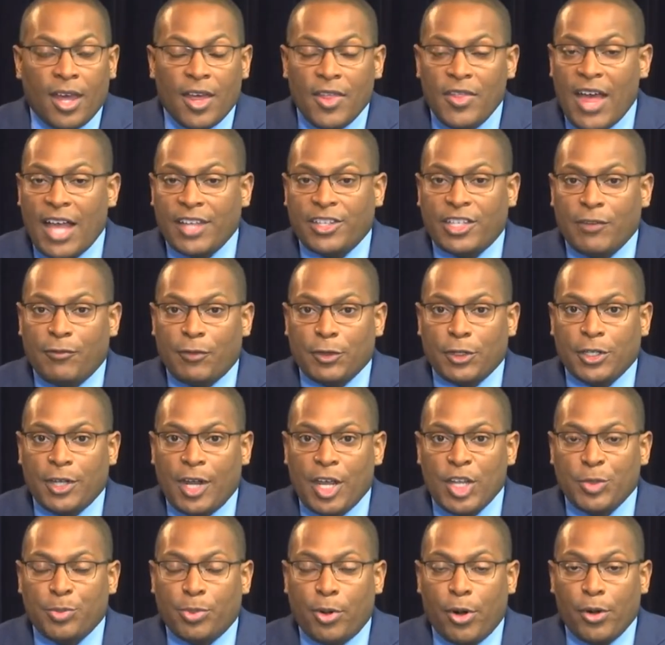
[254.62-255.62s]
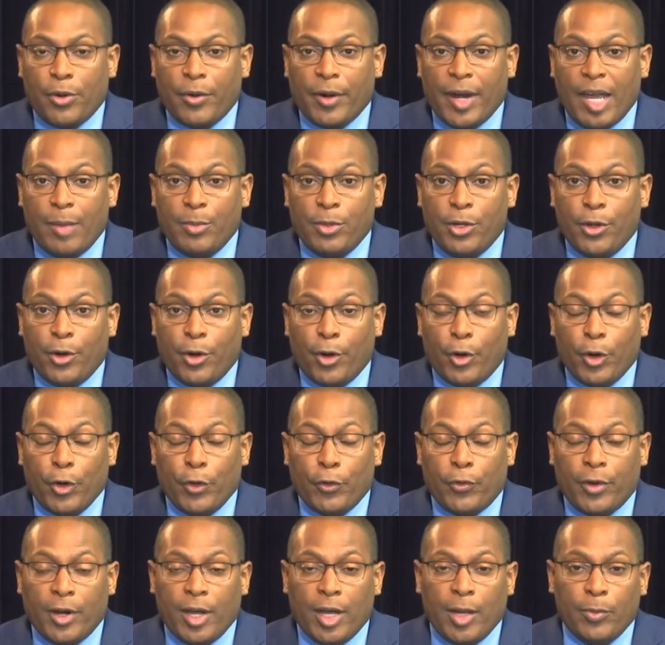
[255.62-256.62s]
That's it for today's program. You heard
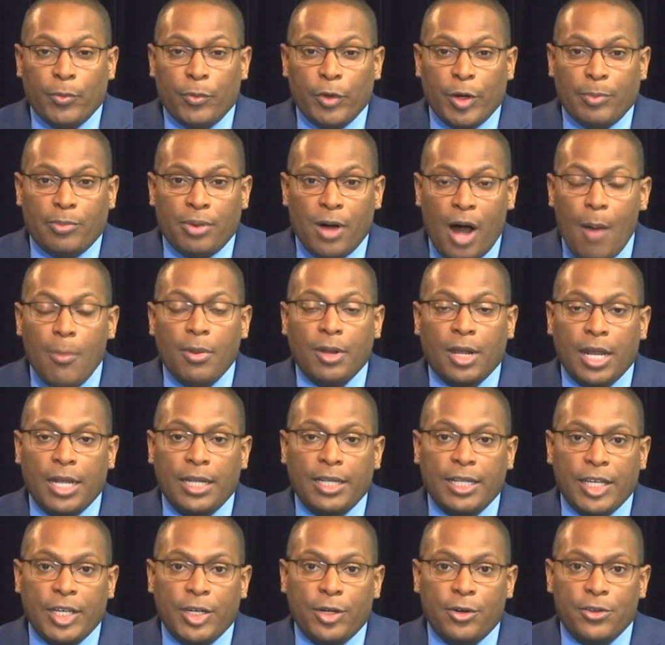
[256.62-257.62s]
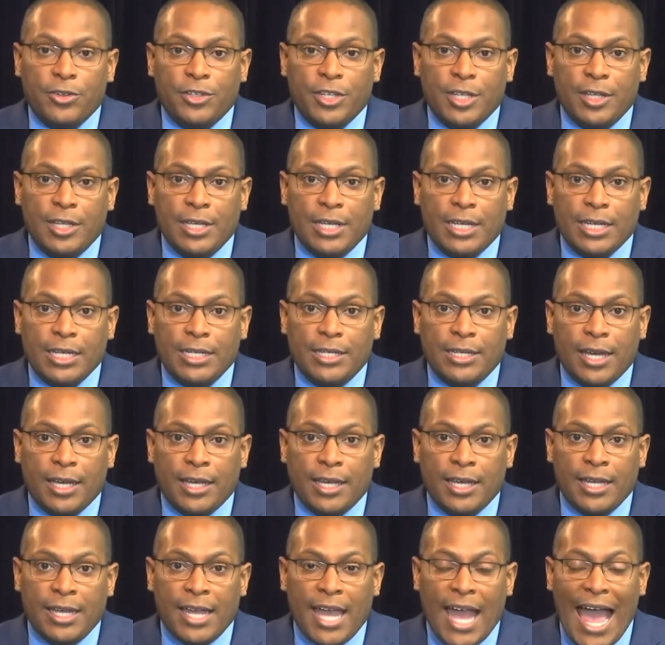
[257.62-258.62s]
from Republican leaders in the
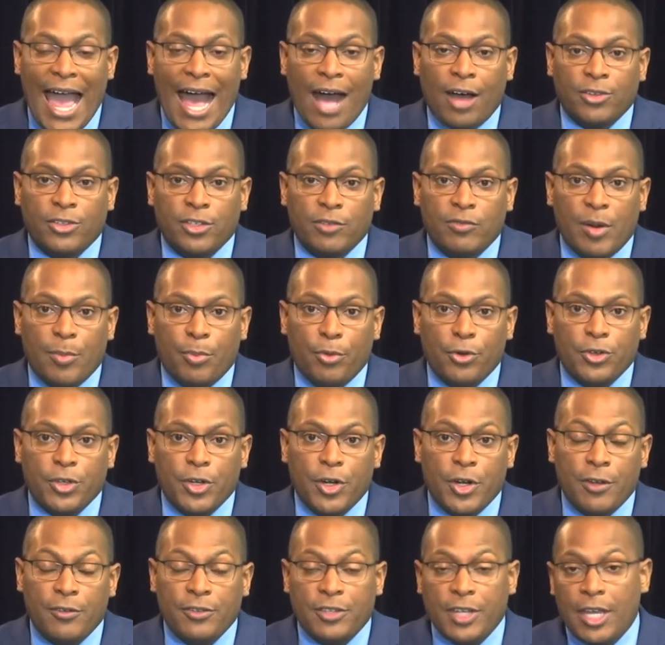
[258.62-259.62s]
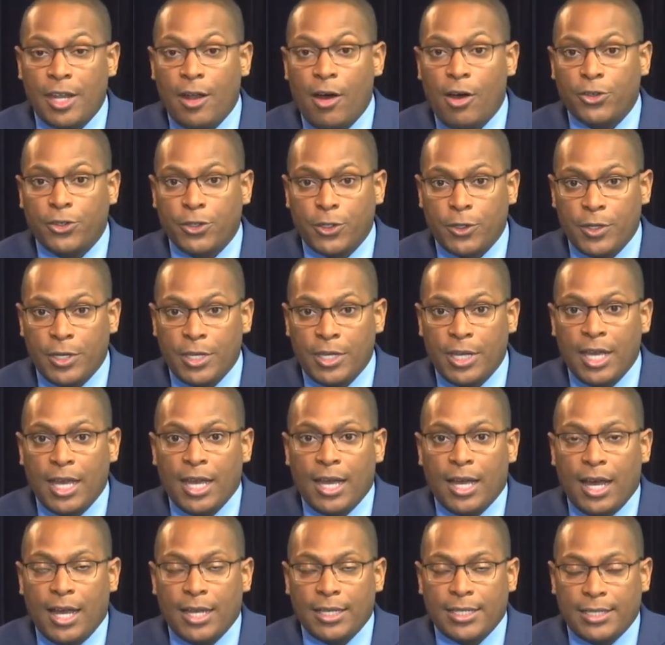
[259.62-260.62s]
Kentucky House of Representatives and also the
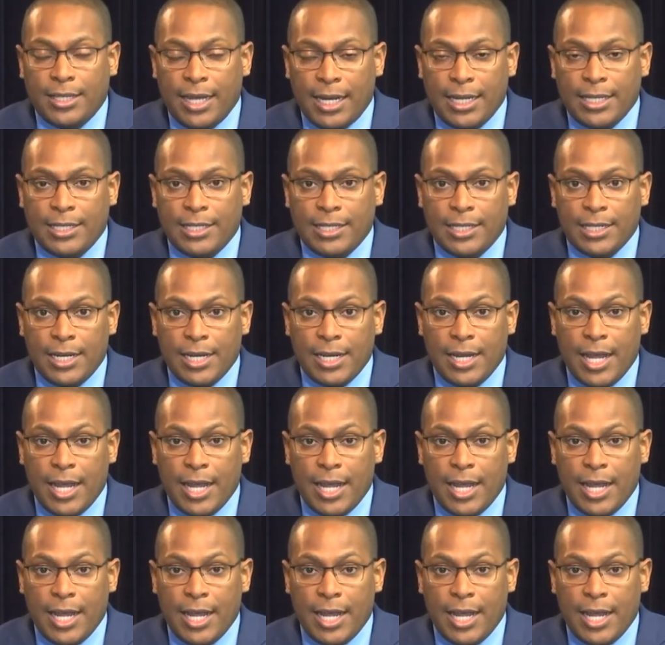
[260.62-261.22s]
State Senate.